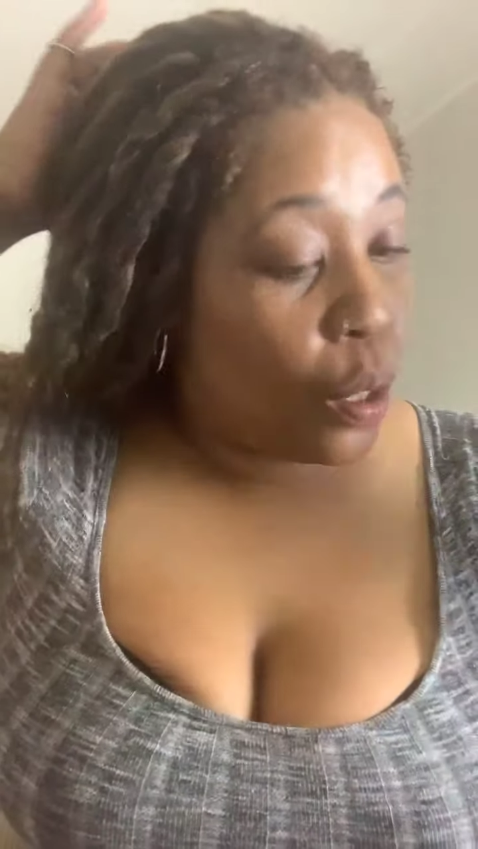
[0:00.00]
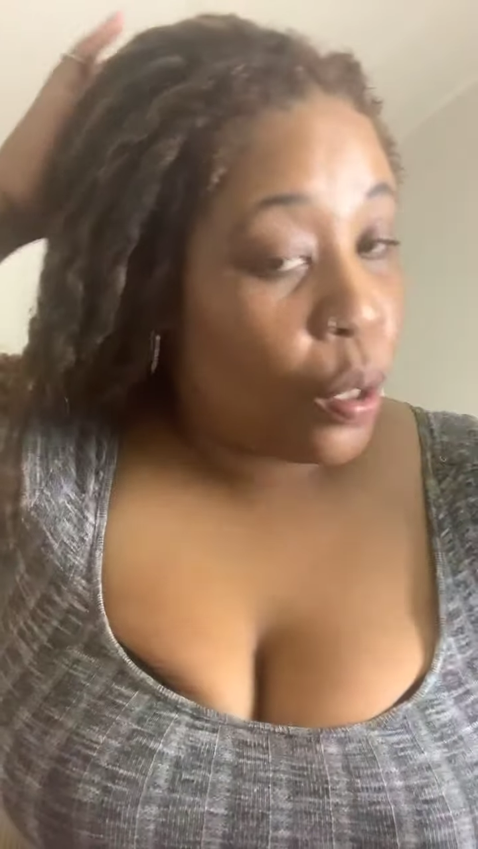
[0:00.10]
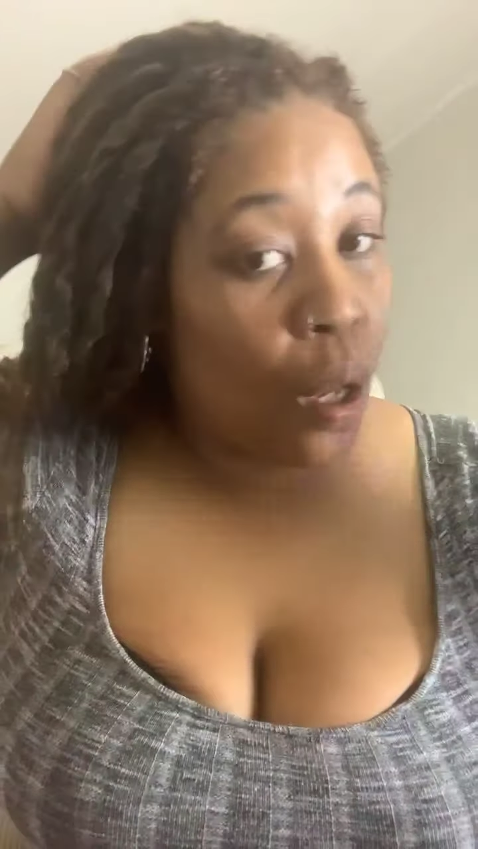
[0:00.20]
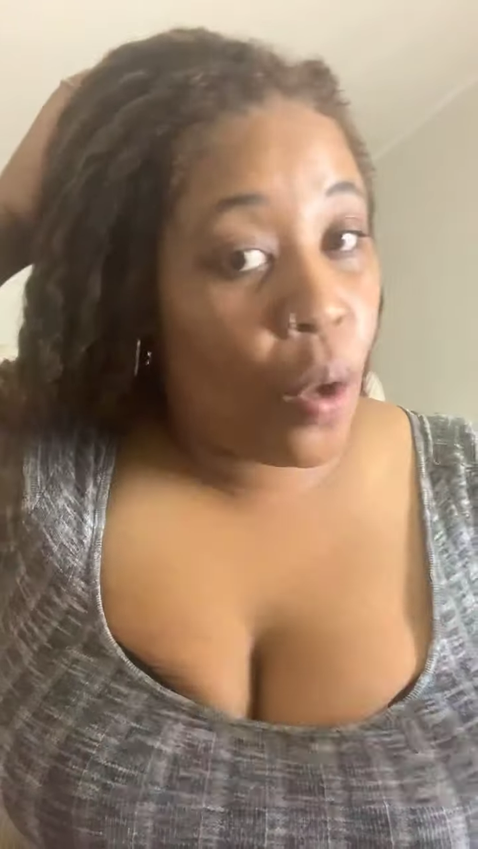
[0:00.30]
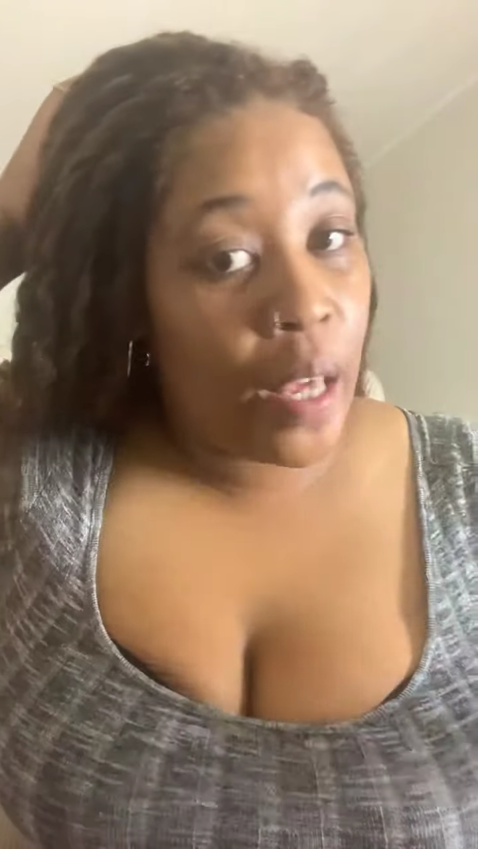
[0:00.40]
you
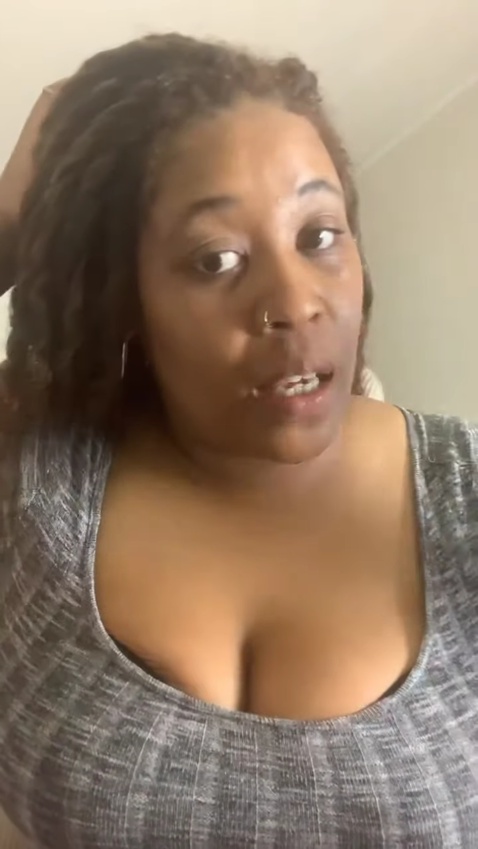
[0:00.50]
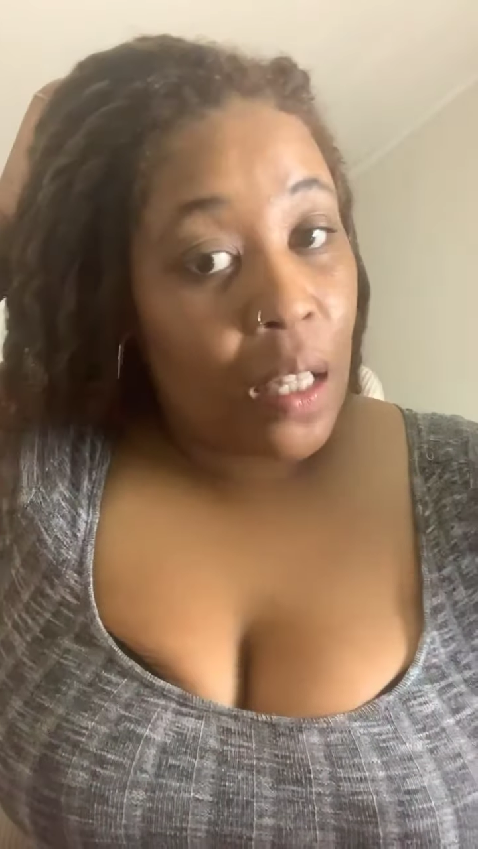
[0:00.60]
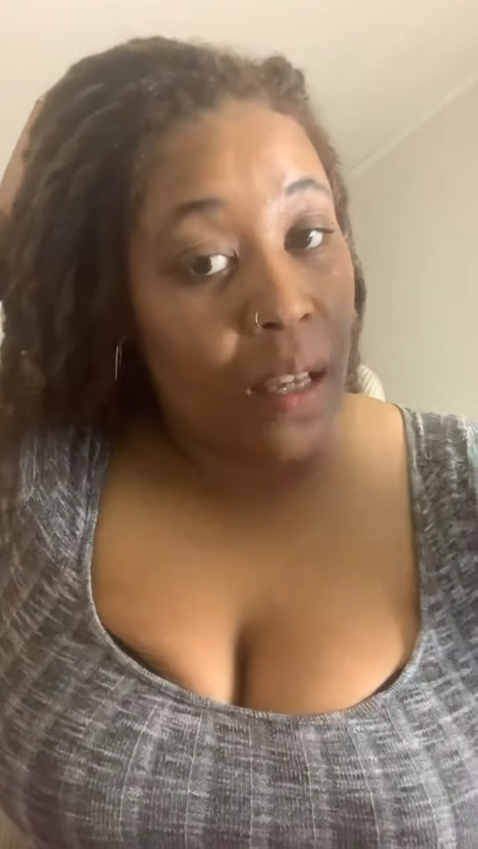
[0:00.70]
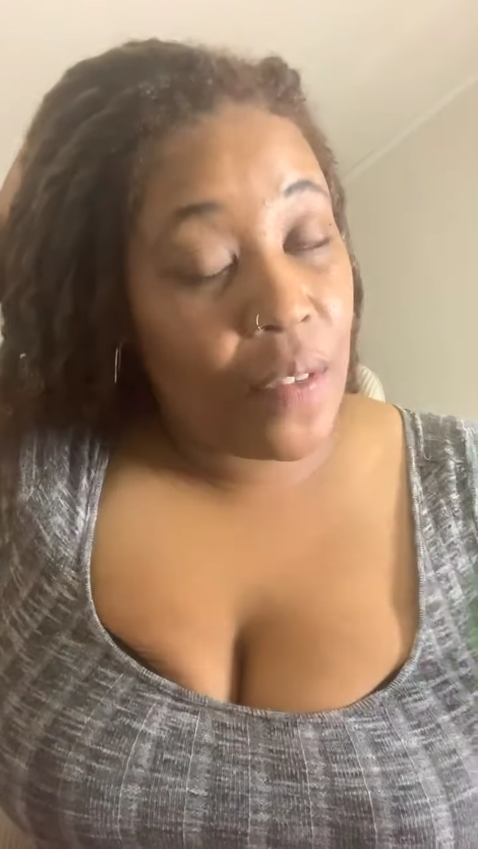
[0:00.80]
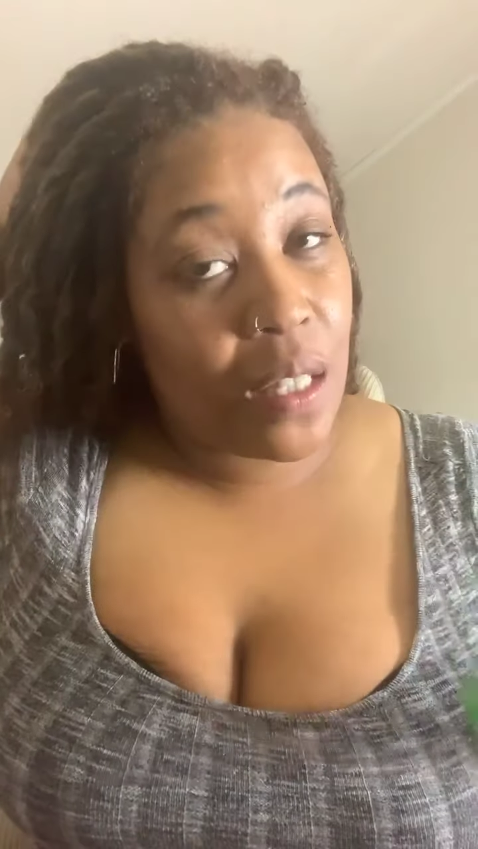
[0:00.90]
know, in your
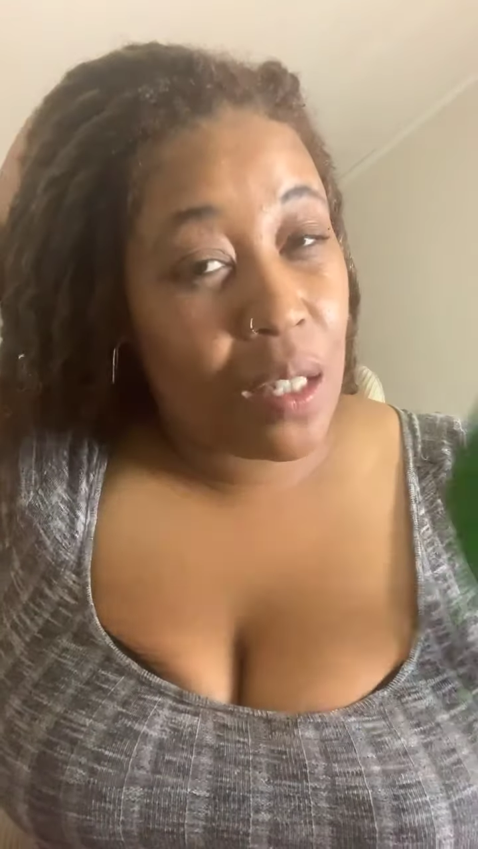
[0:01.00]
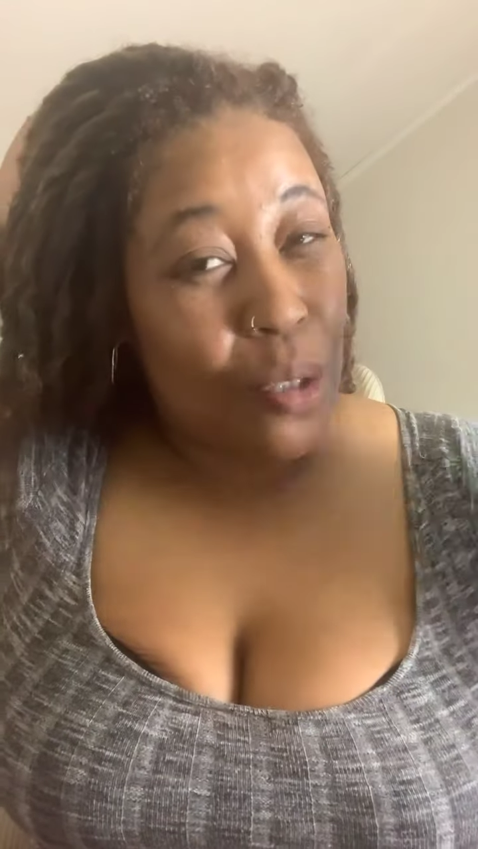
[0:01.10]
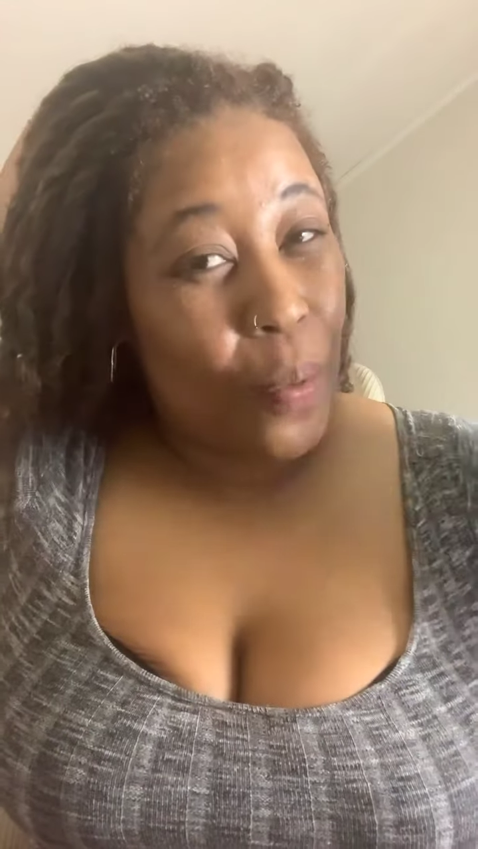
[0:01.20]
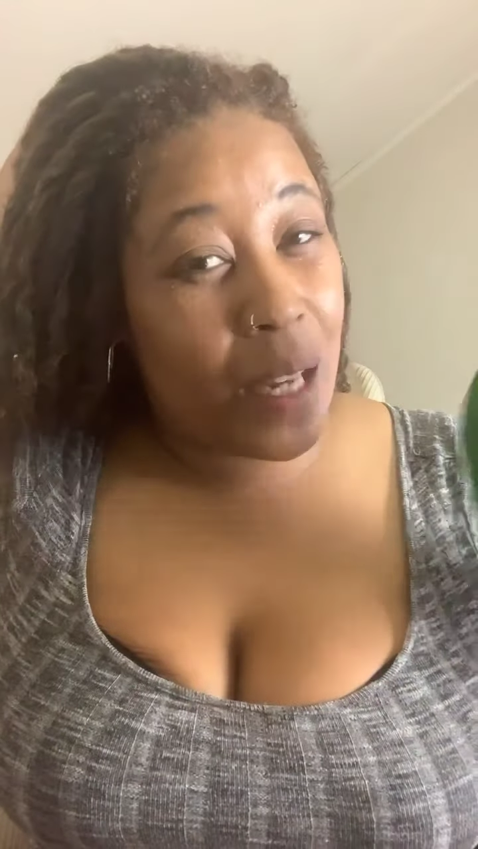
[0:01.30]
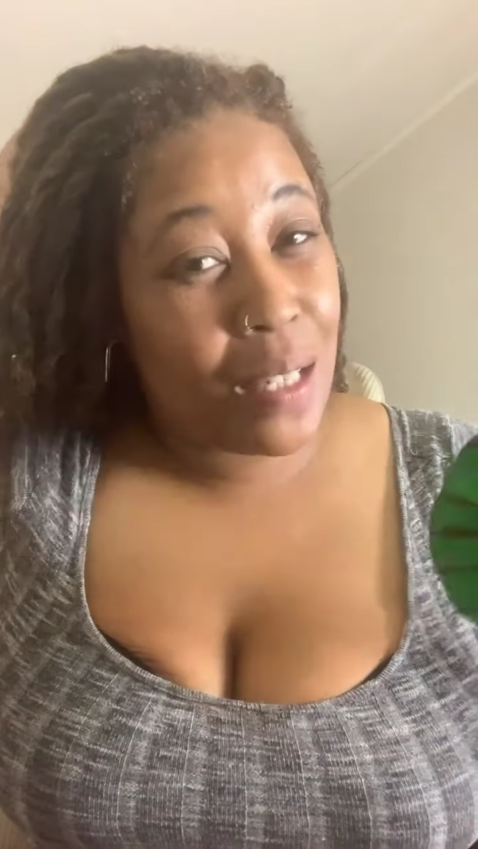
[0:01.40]
living
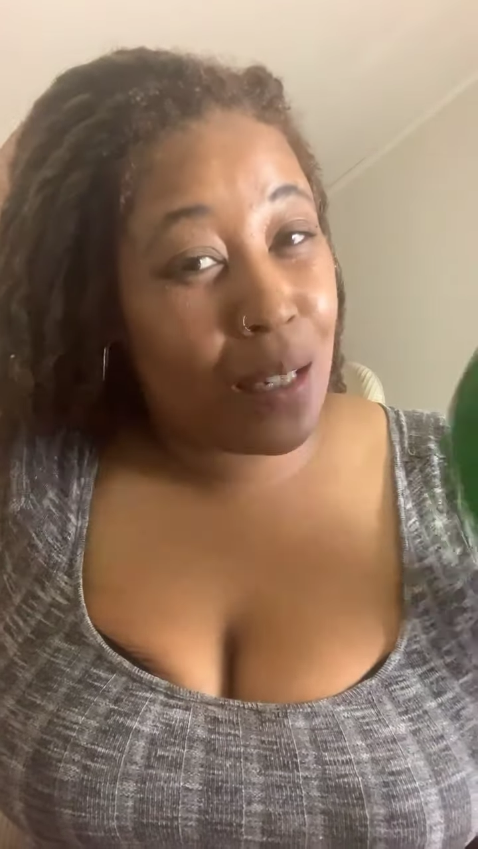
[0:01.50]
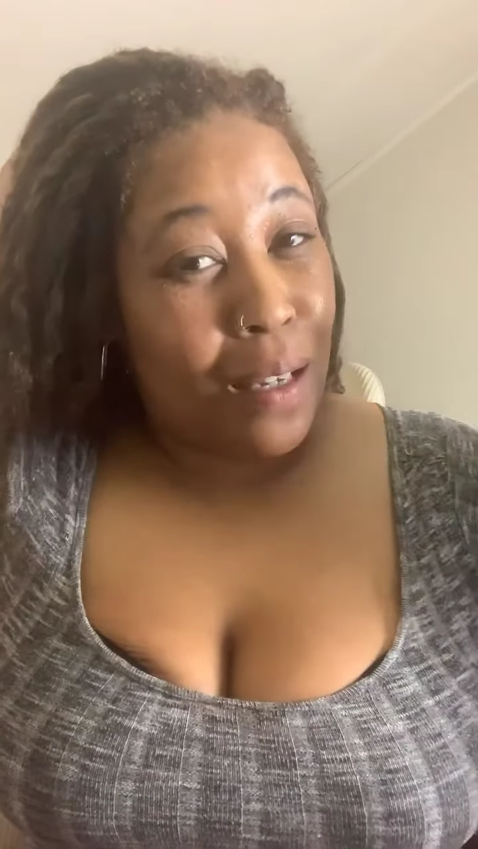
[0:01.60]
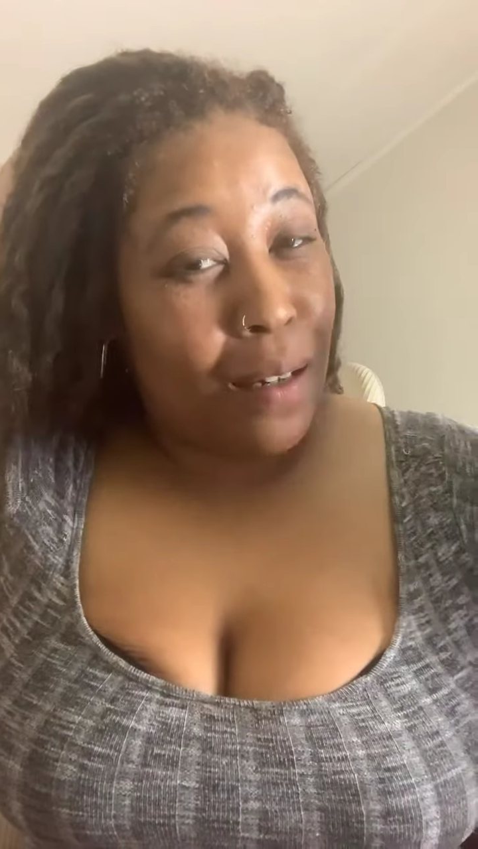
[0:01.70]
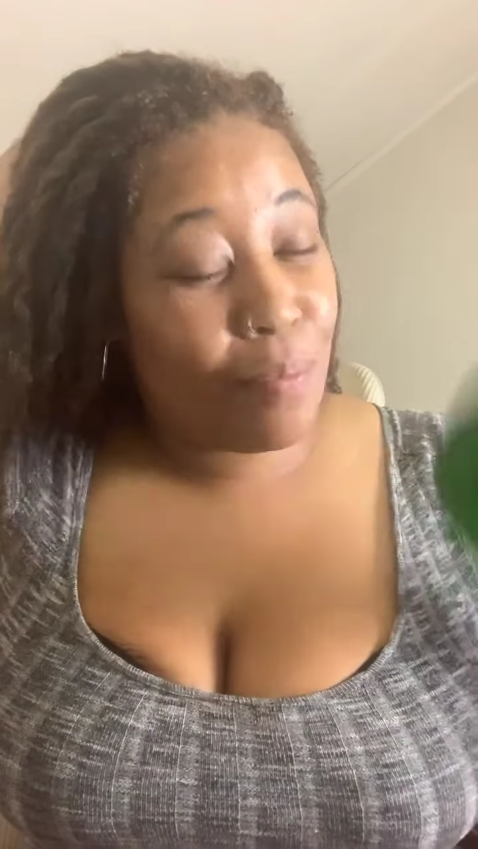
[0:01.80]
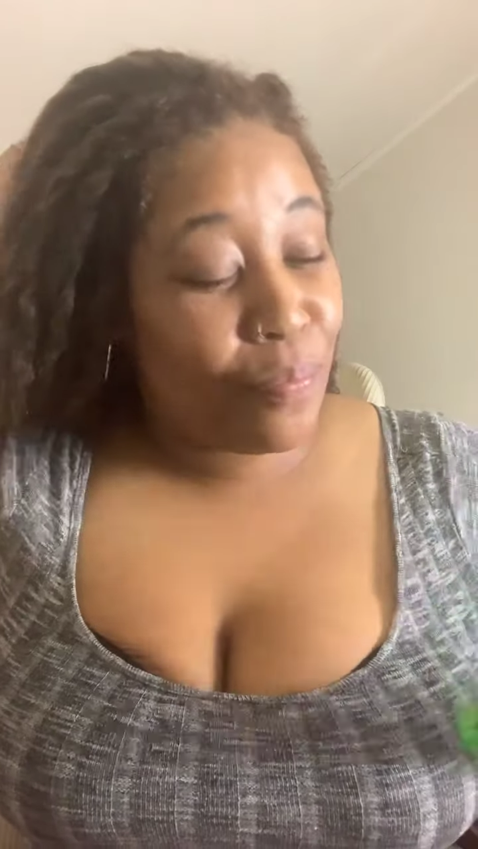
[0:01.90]
situation,